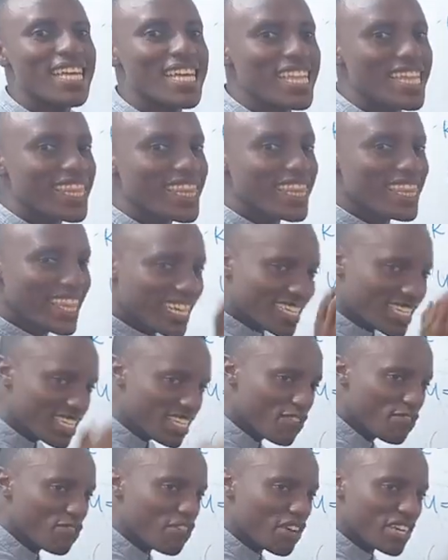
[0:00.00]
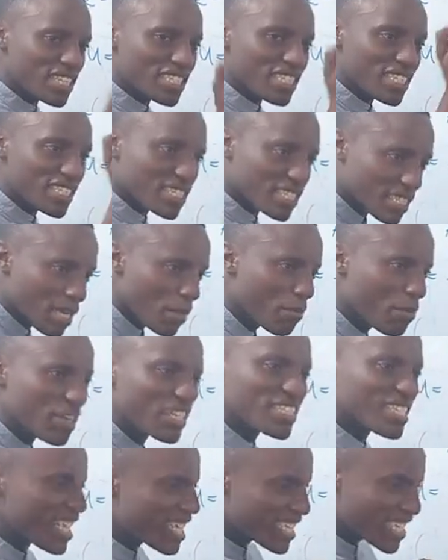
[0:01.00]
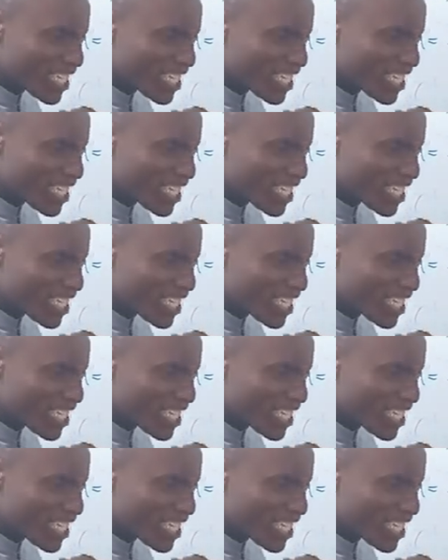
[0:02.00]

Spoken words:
the difference in temperature and